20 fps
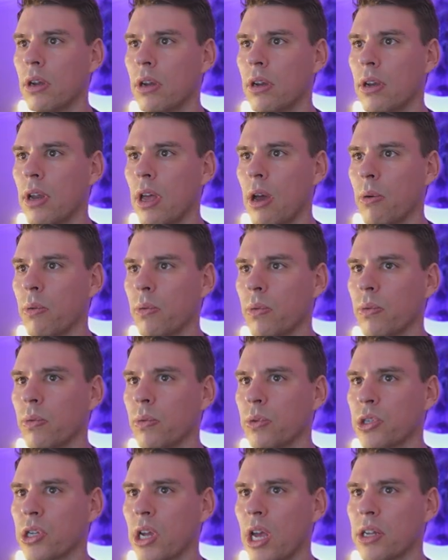Now we'll
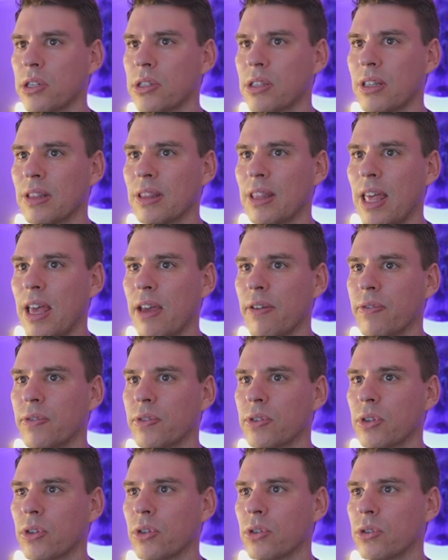change the
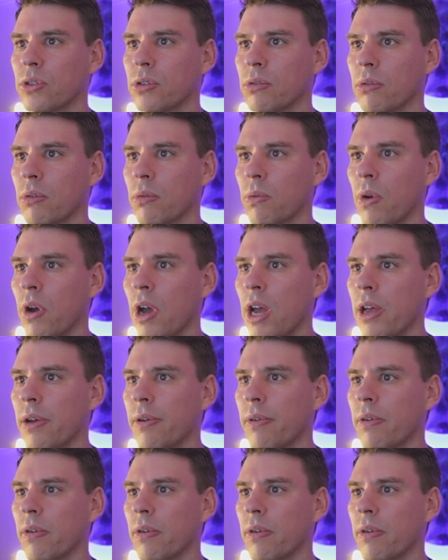left to a right.